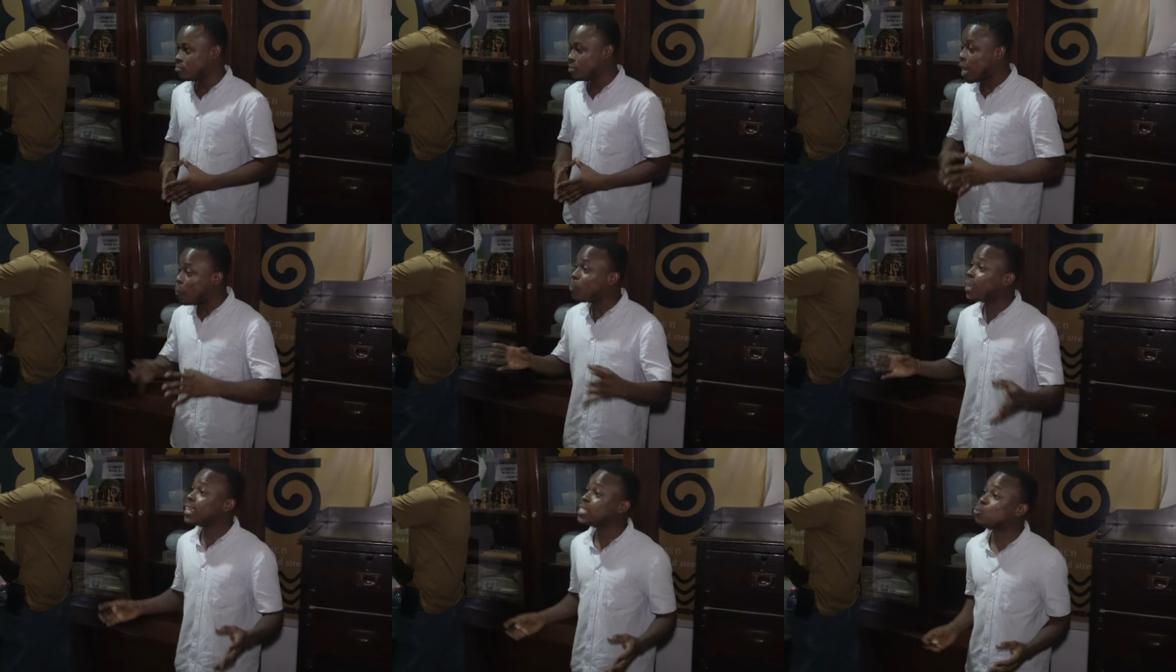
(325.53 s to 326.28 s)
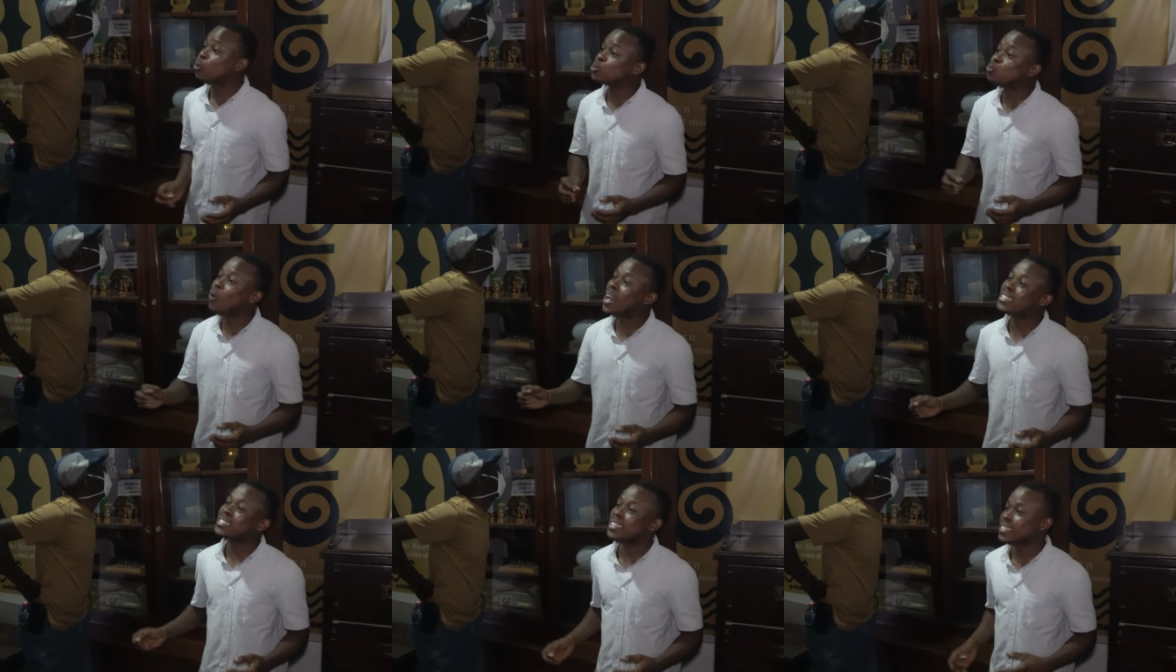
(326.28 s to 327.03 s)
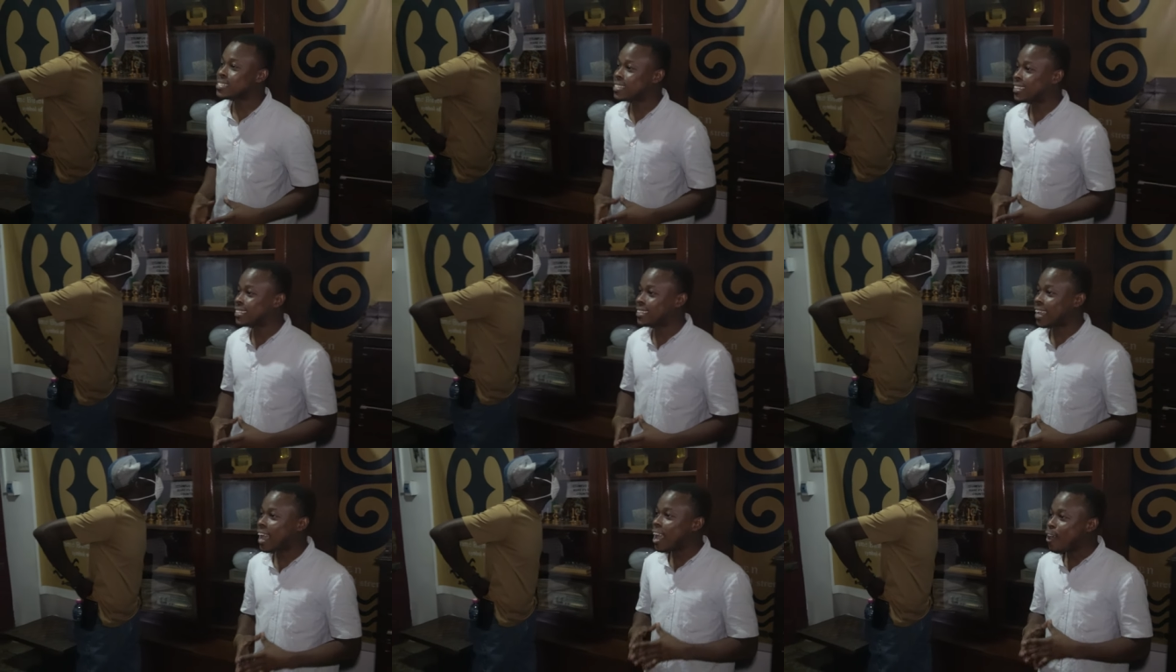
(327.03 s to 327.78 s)
That place was once the
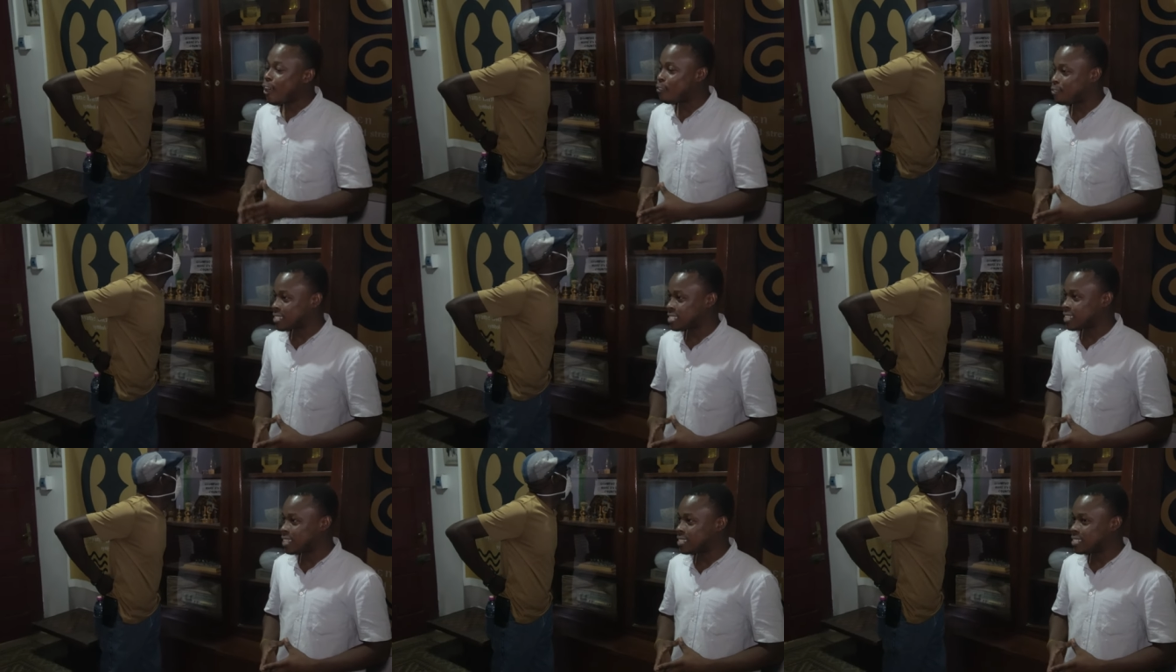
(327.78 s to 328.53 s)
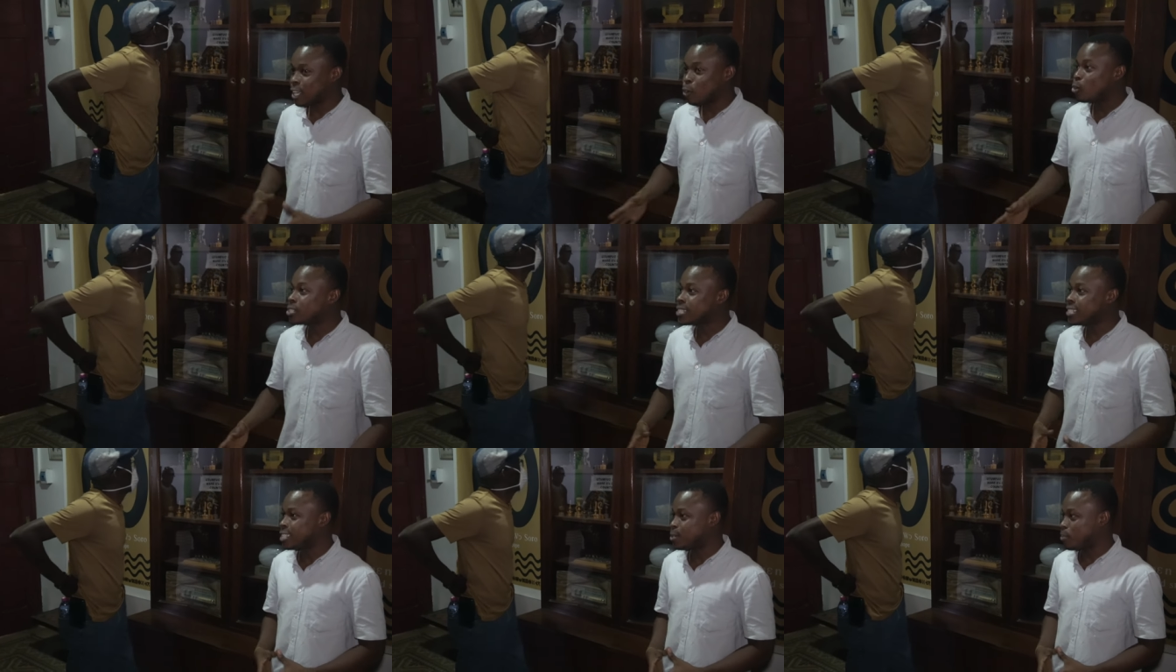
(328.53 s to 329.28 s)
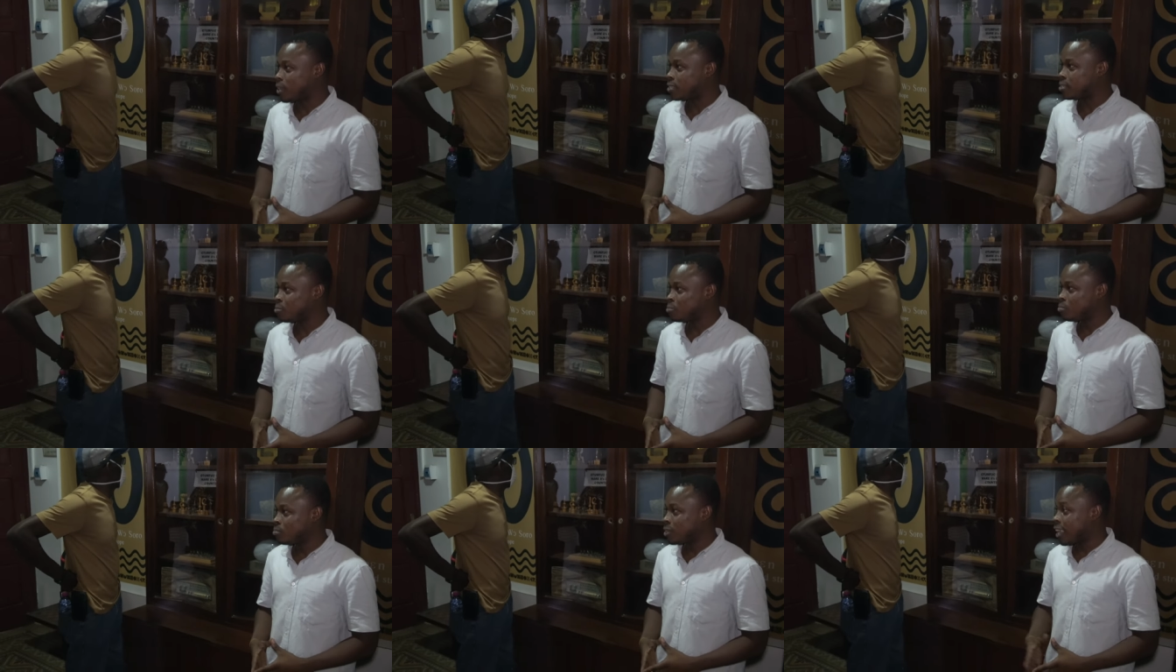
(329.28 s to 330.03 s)
center of Asante. It wasn't this place.
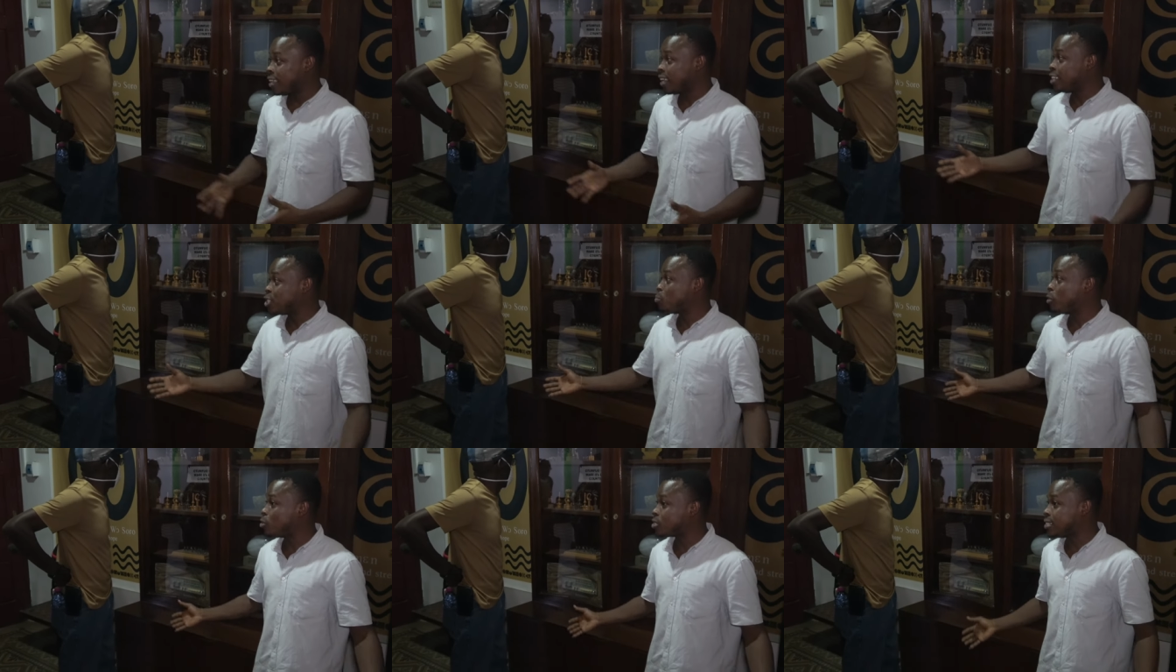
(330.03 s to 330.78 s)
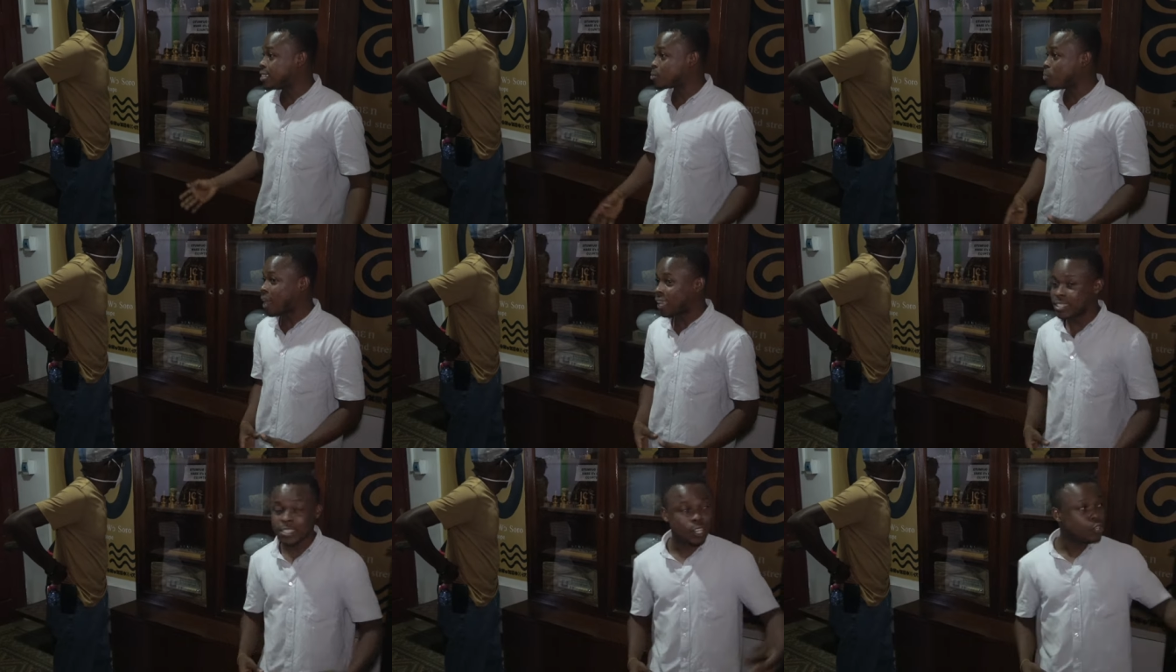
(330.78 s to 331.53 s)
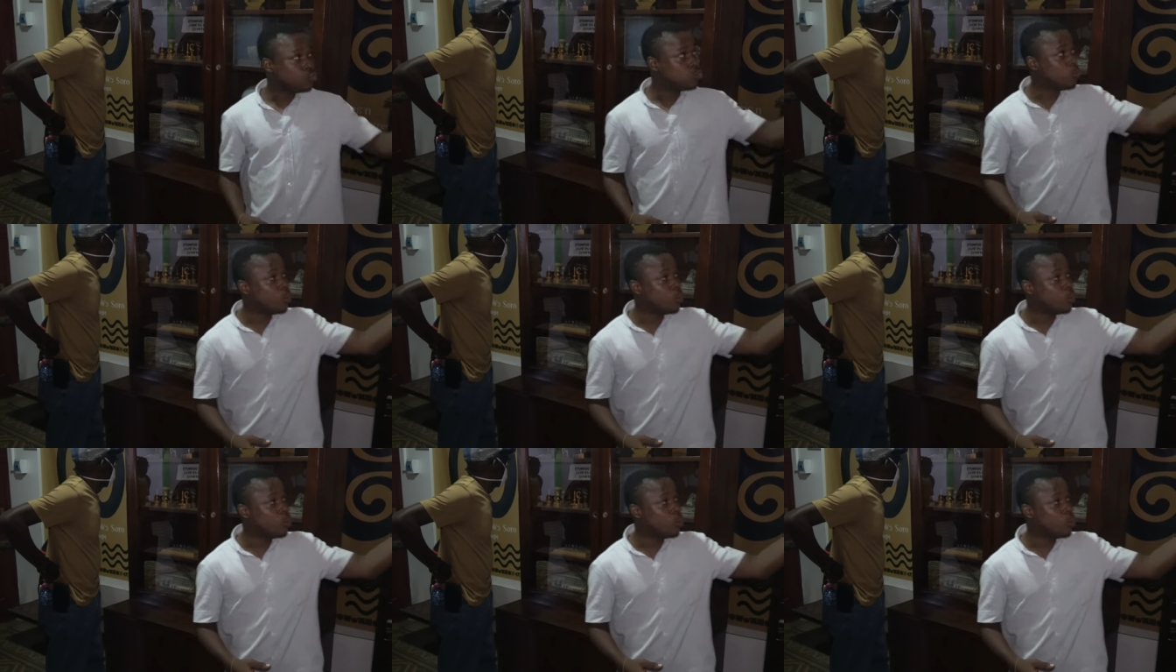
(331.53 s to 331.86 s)
The English built this palace to